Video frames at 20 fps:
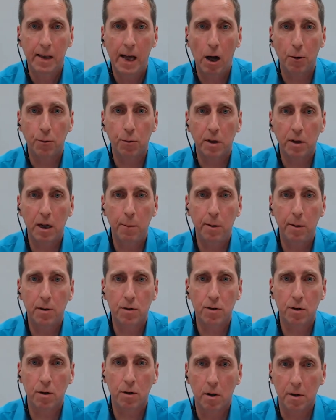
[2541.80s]
Now, to keep
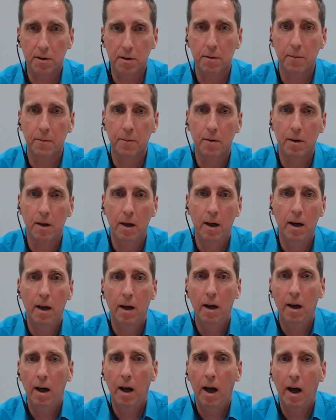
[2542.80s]
it short,
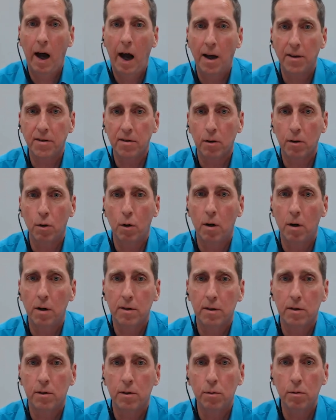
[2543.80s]
I
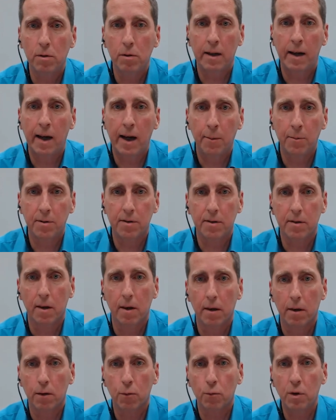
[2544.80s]
scored 2
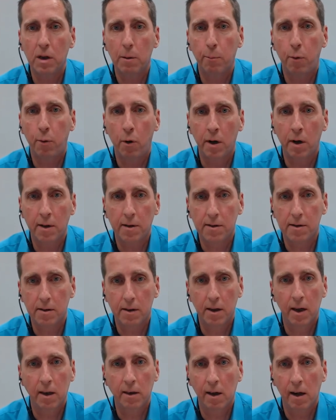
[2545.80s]
times 3
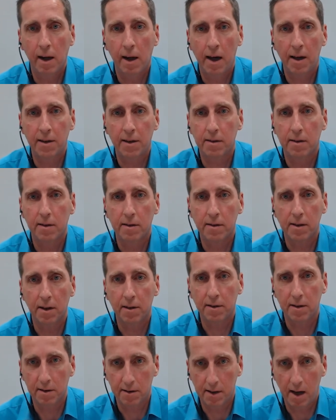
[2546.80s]
points in the last
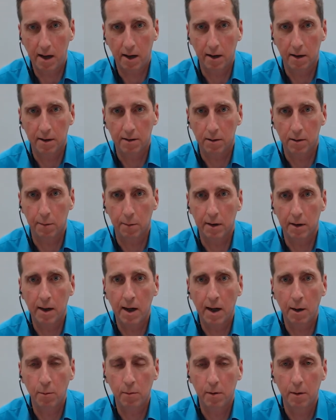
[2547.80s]
60 seconds of the
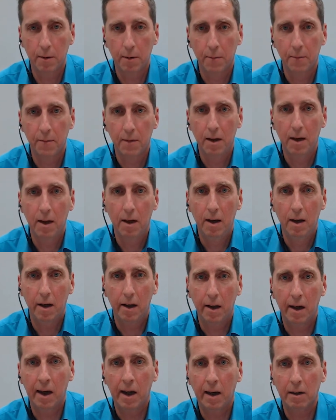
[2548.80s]
game
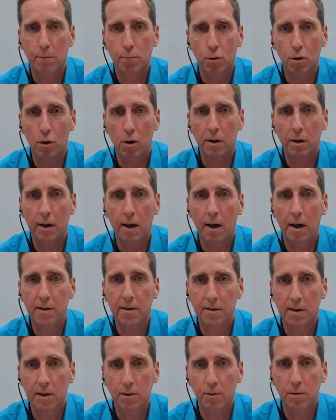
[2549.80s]
and brought
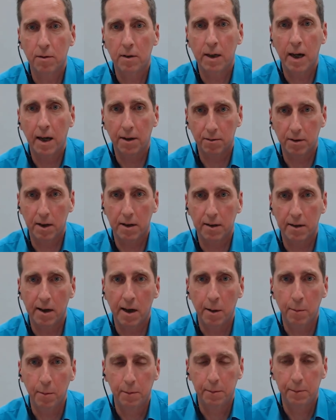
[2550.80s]
us into the extra
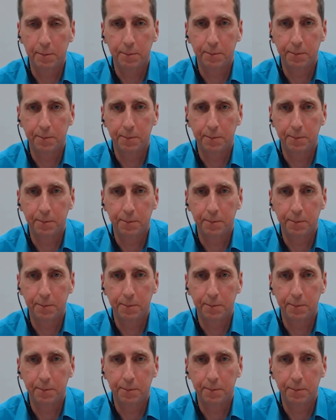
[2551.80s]
time.